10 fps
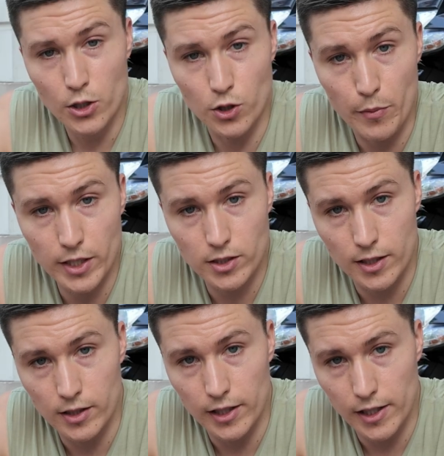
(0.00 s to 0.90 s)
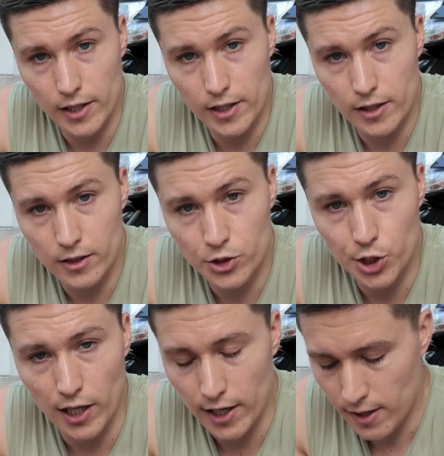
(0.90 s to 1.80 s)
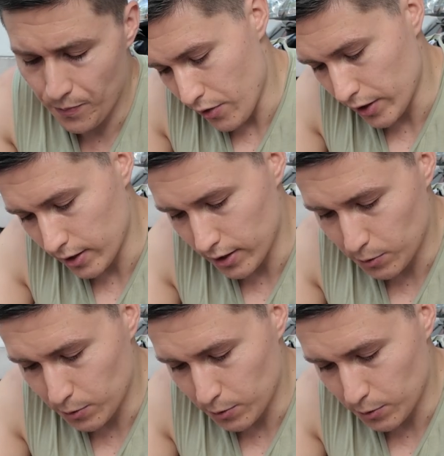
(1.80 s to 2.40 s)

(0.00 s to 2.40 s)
So I mixed in the chili. I think